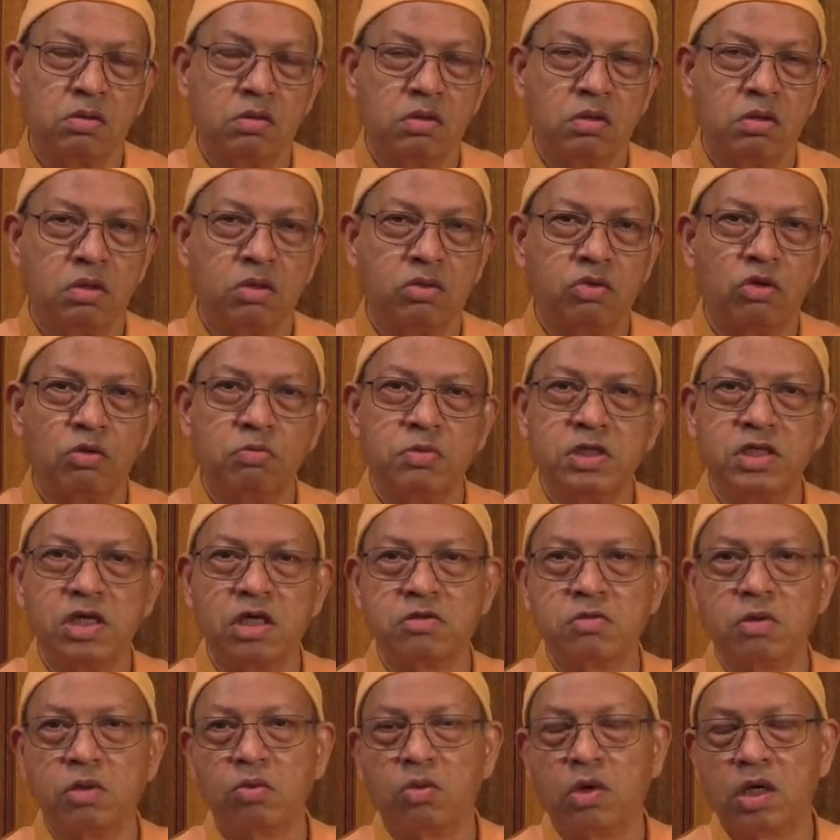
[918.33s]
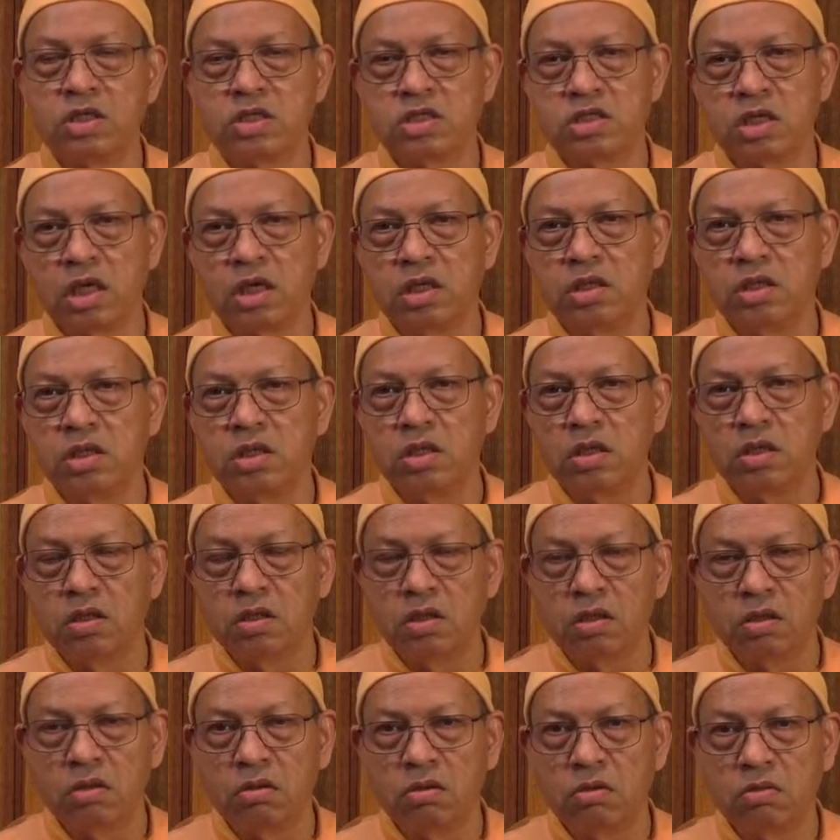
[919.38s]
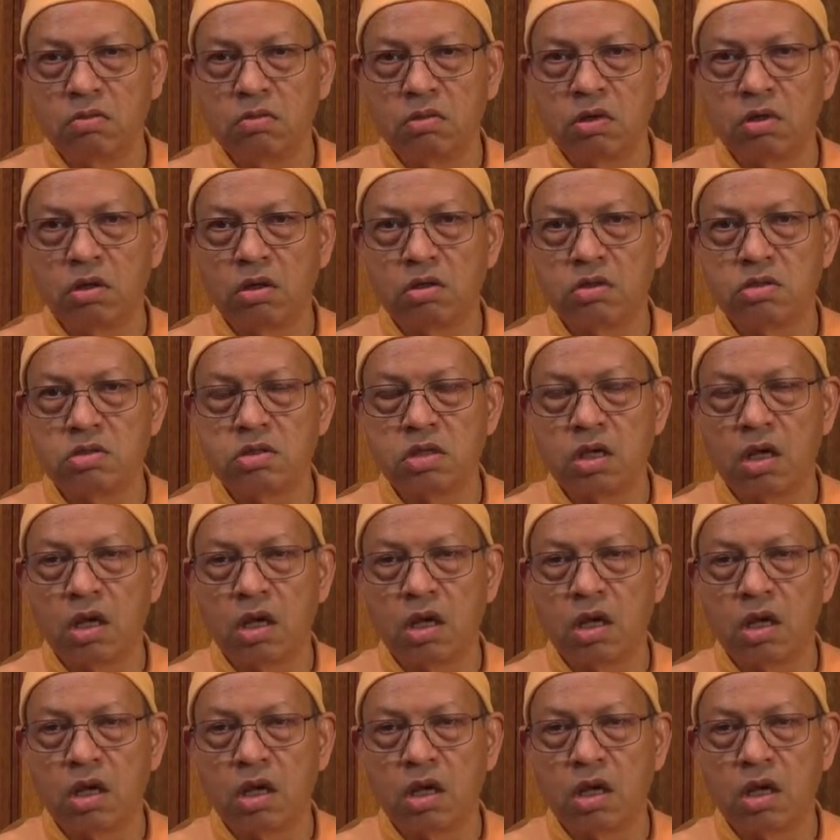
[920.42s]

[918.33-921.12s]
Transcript: it will just be one-sided, because